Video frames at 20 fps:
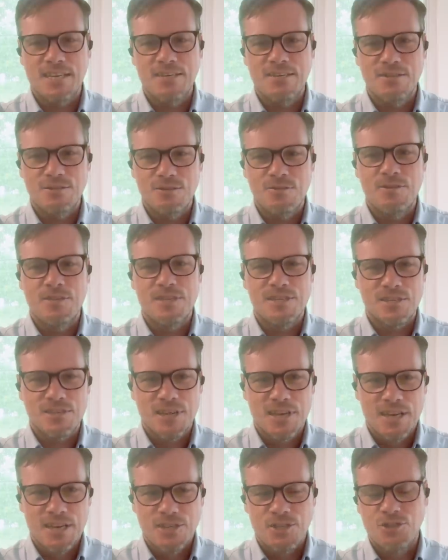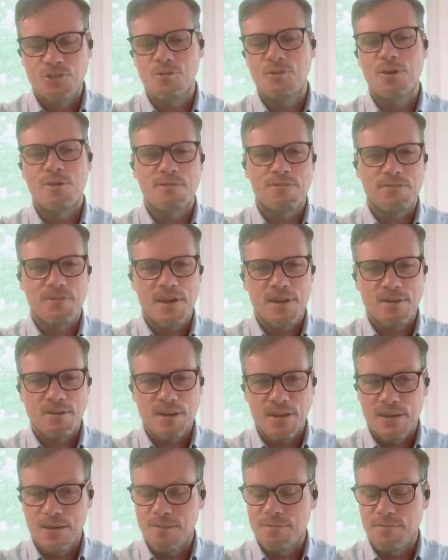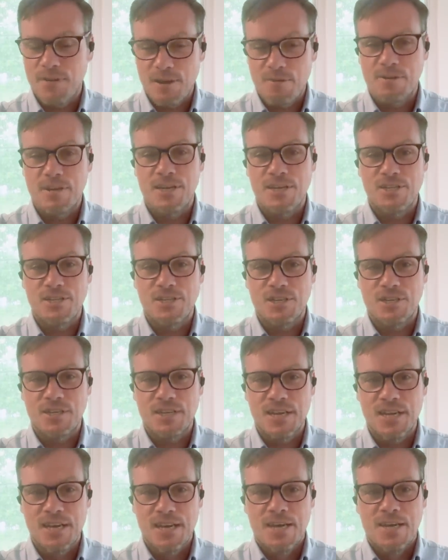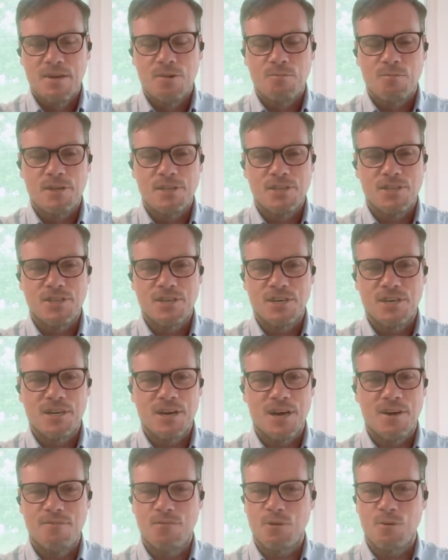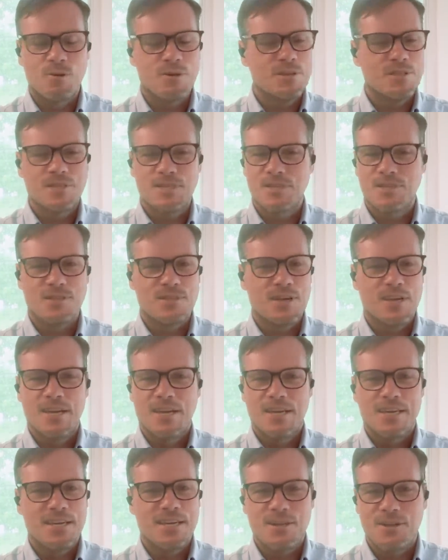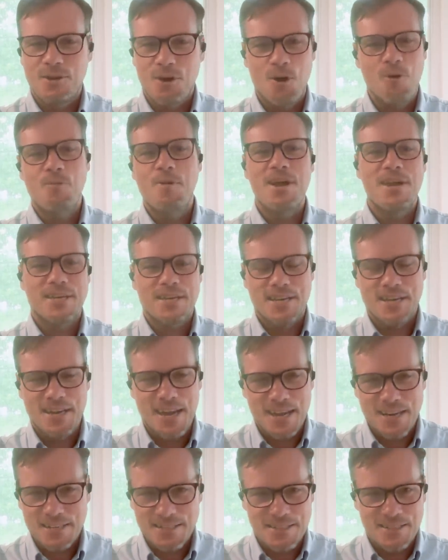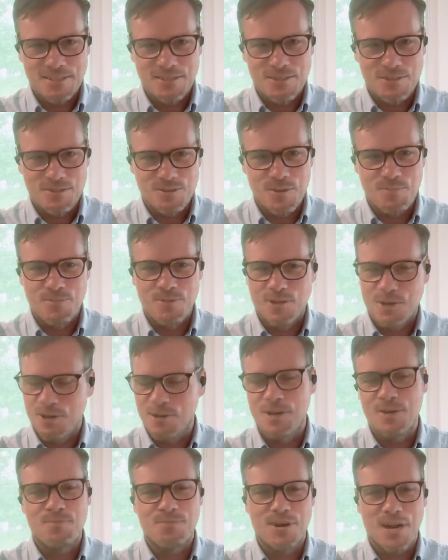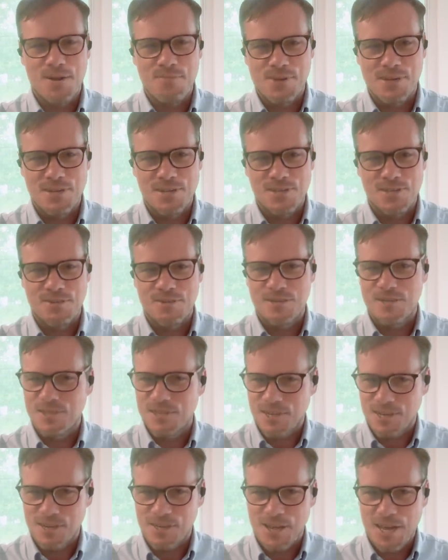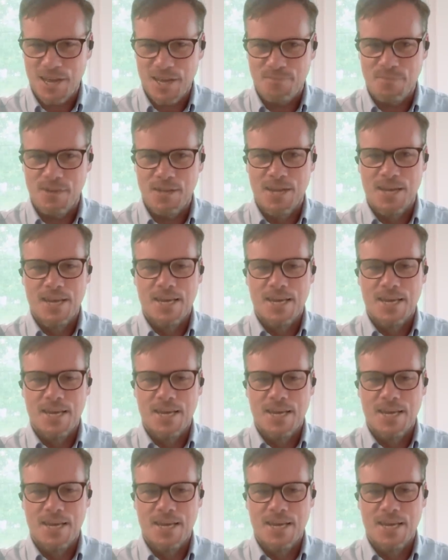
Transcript: into this Trudeau Foundation, which of course is in no way connected to the current prime minister, is the claim.